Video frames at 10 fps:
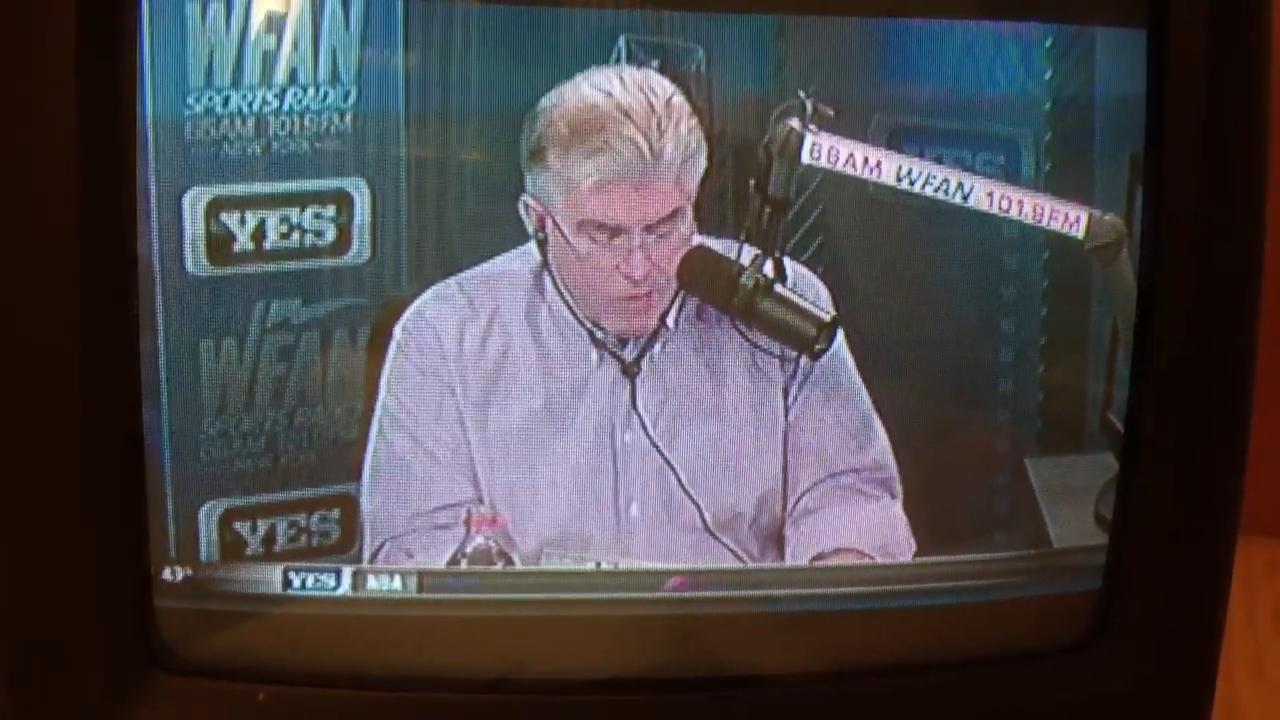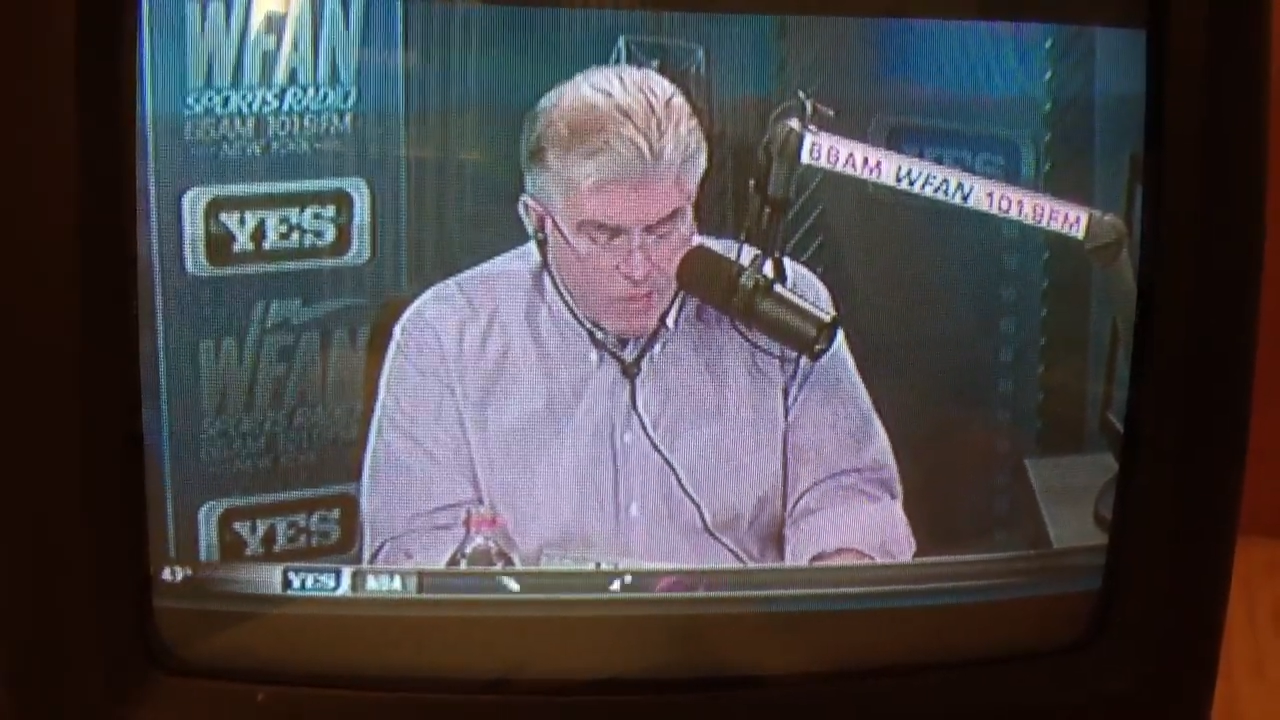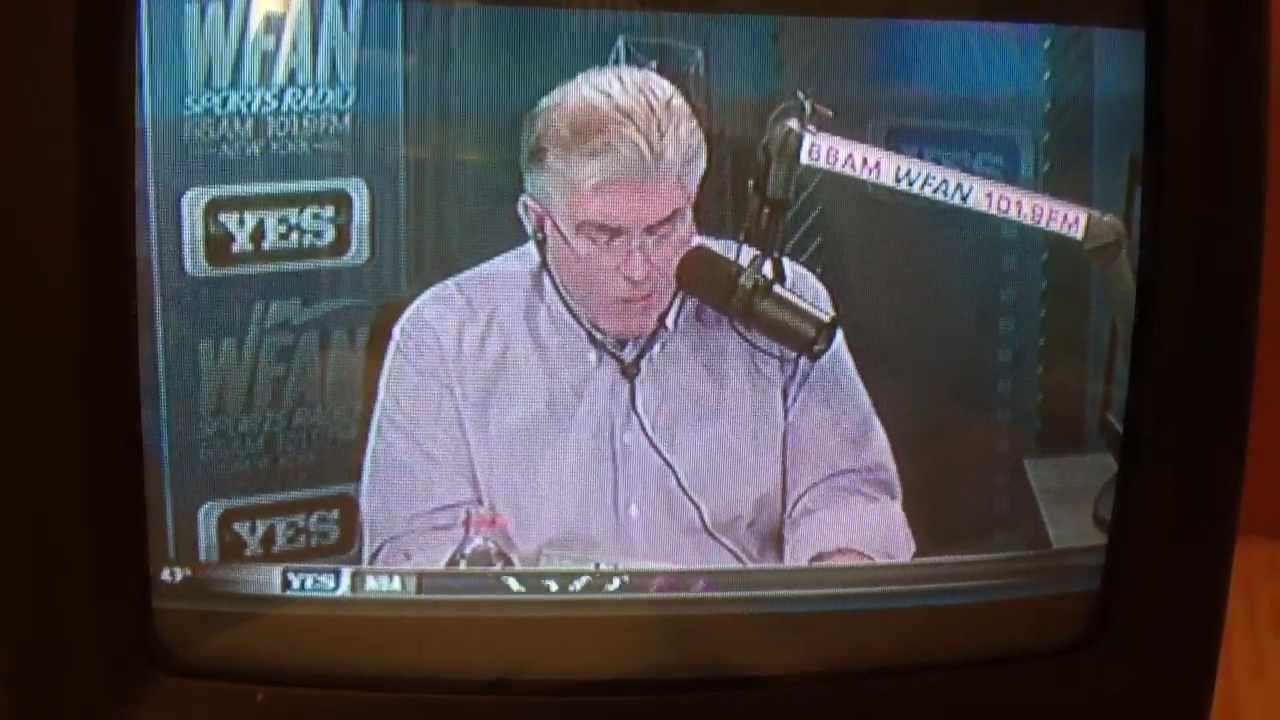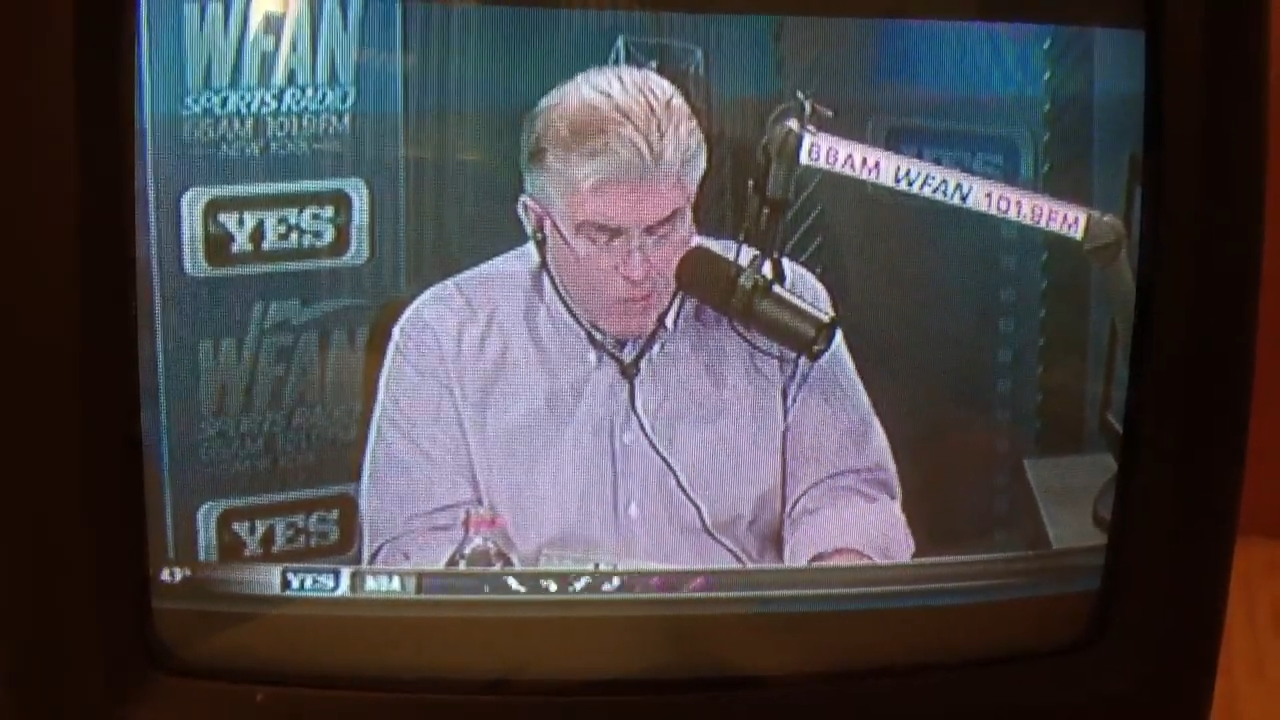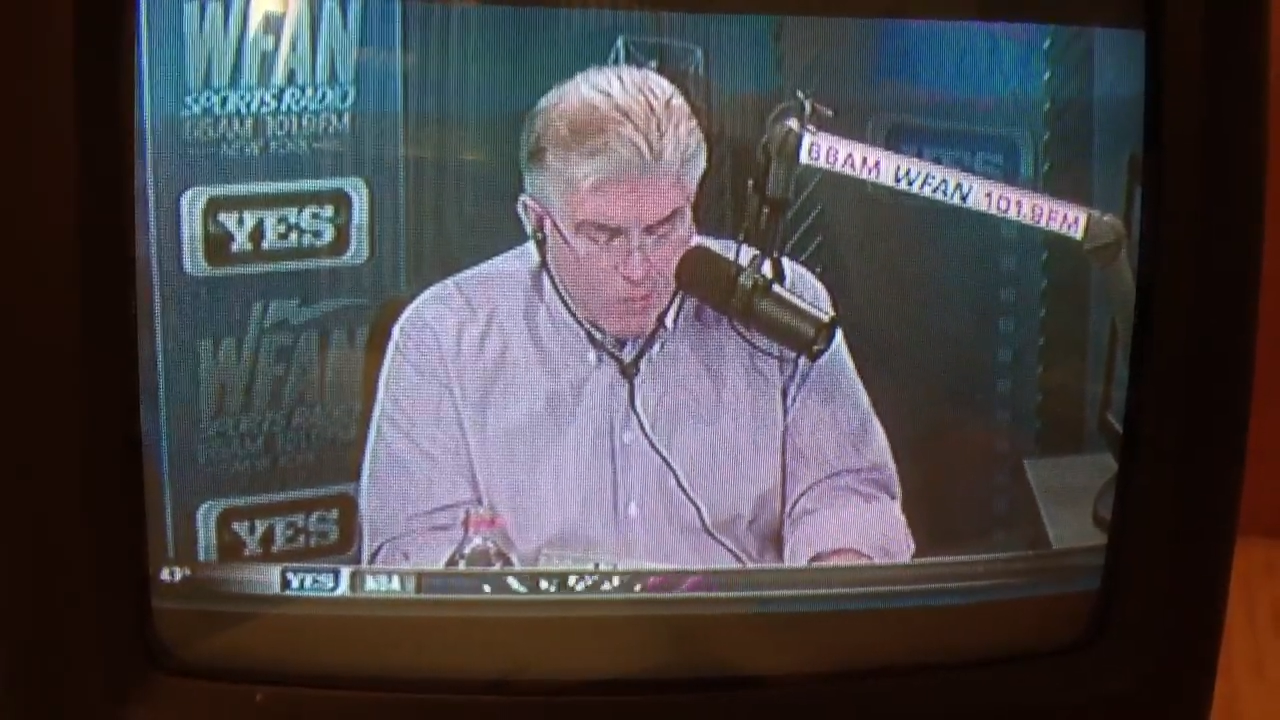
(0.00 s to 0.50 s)

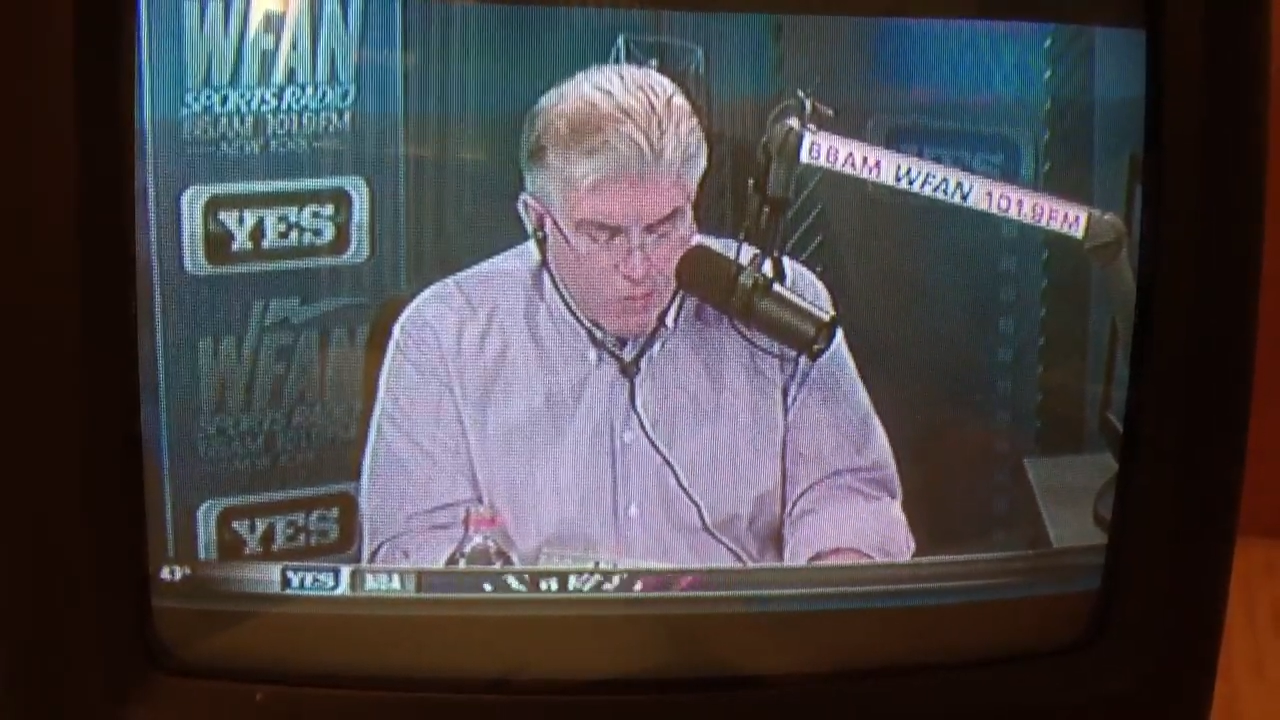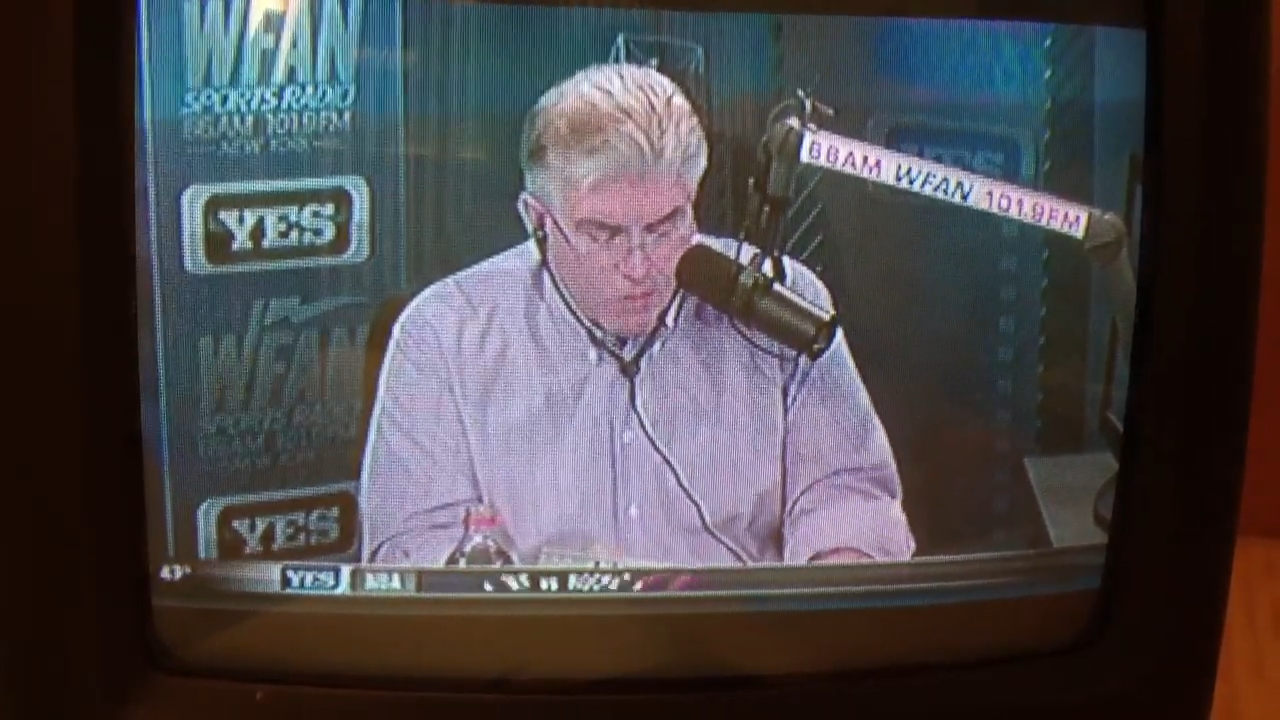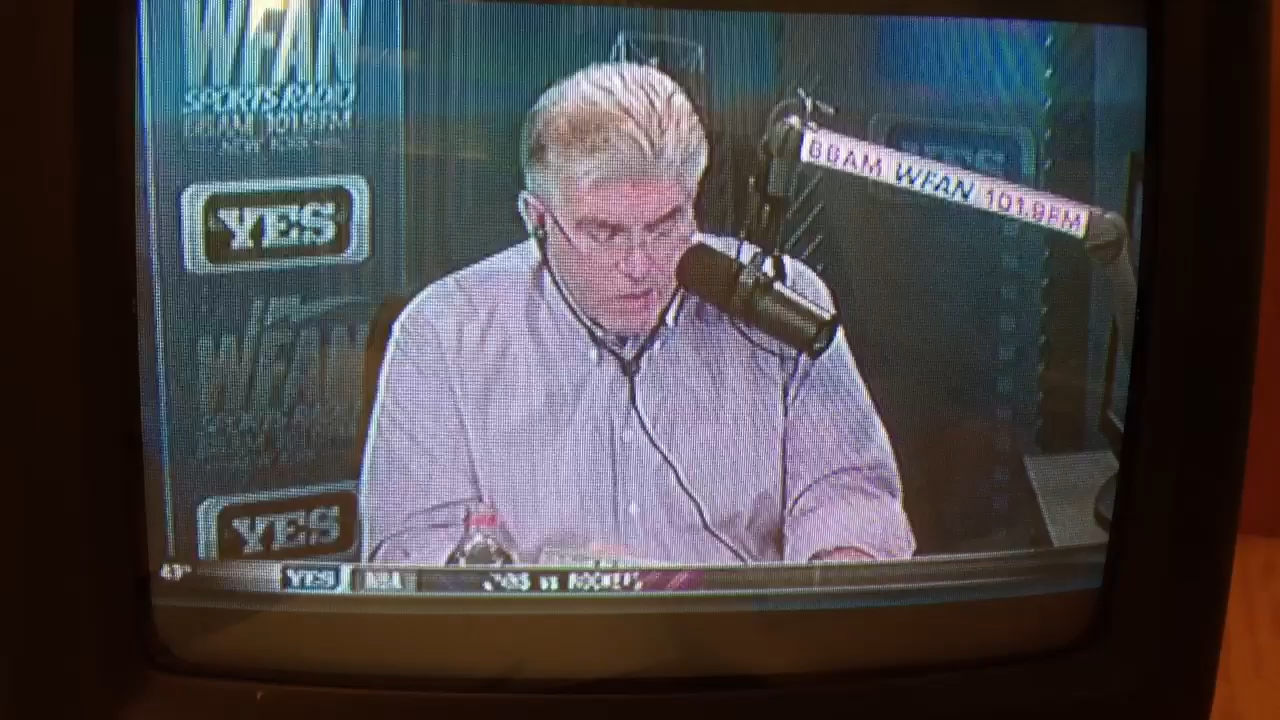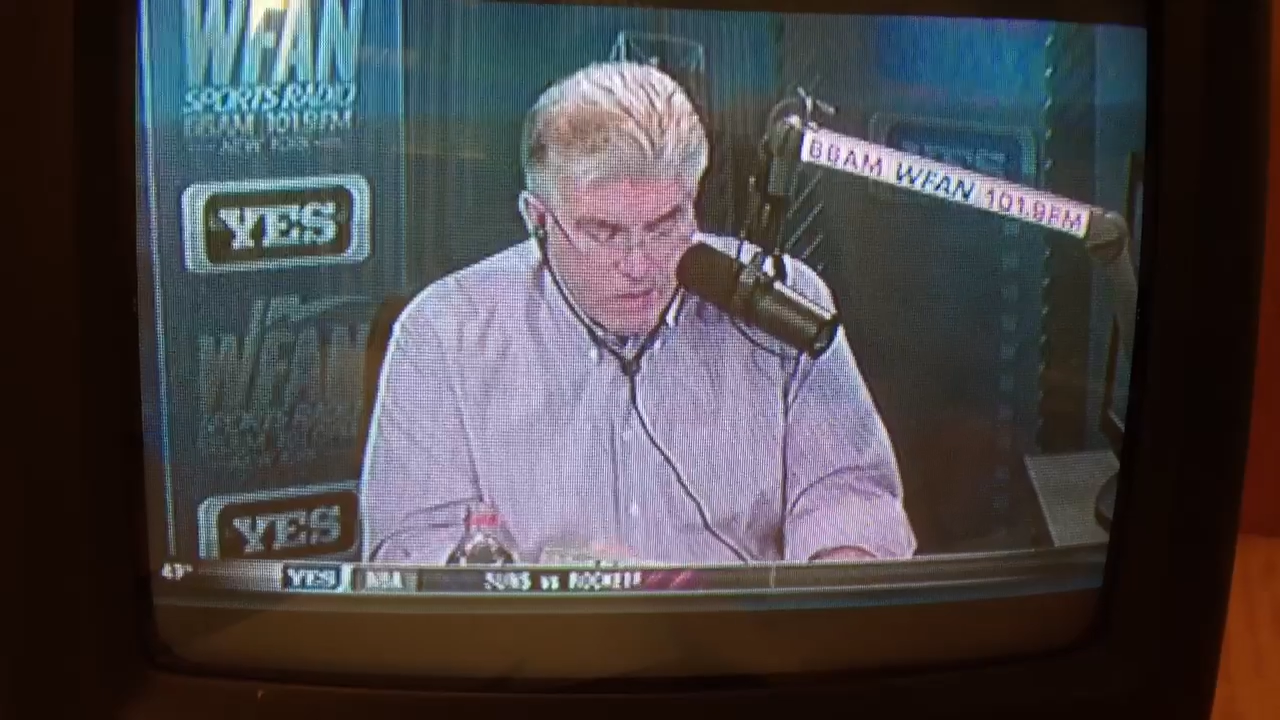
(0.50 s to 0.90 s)
pope we're talking